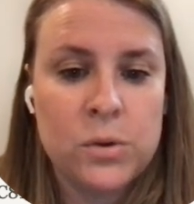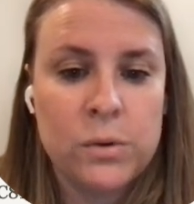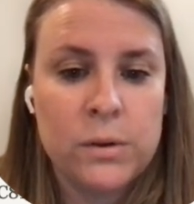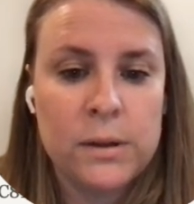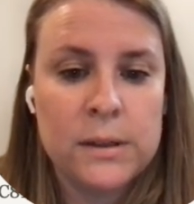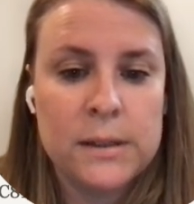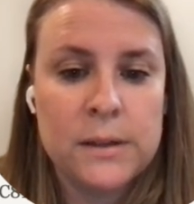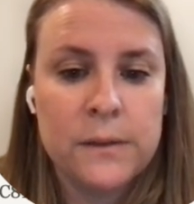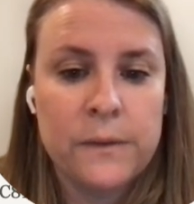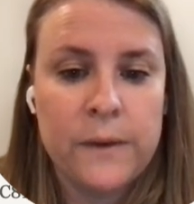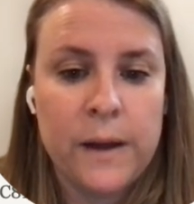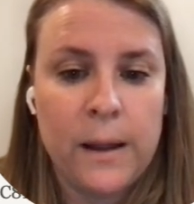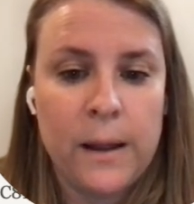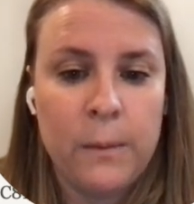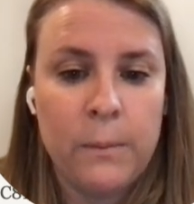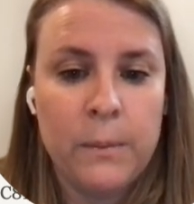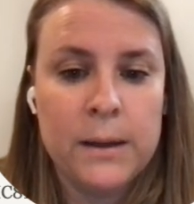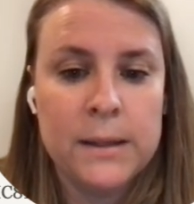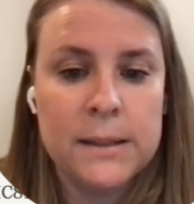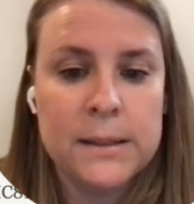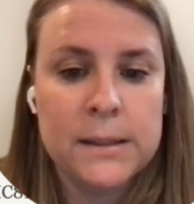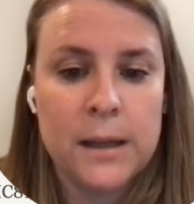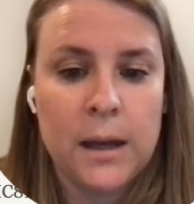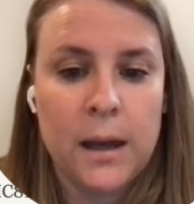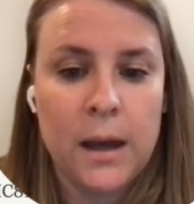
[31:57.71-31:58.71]
the
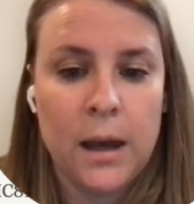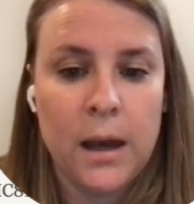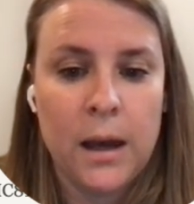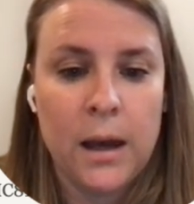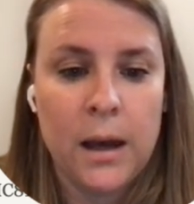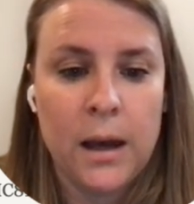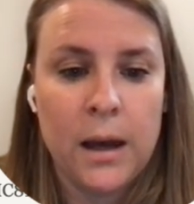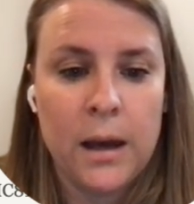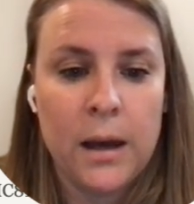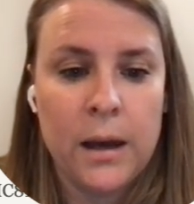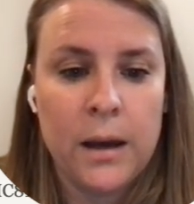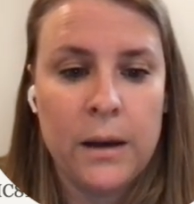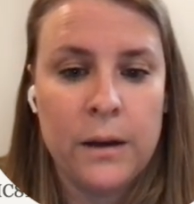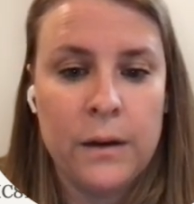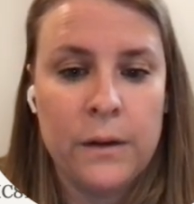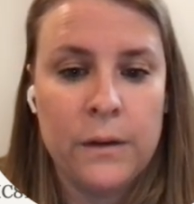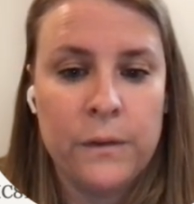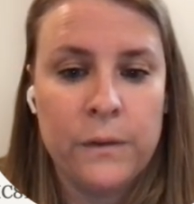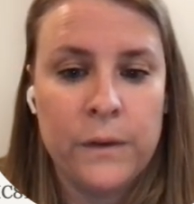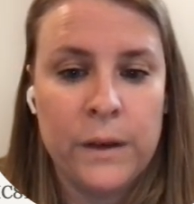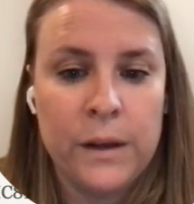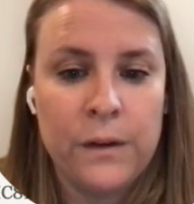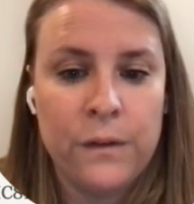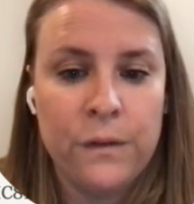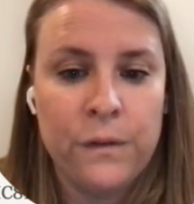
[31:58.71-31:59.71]
development
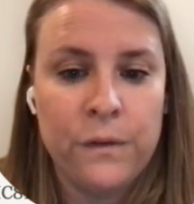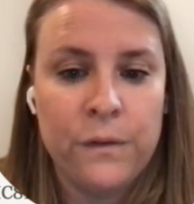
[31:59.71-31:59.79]
of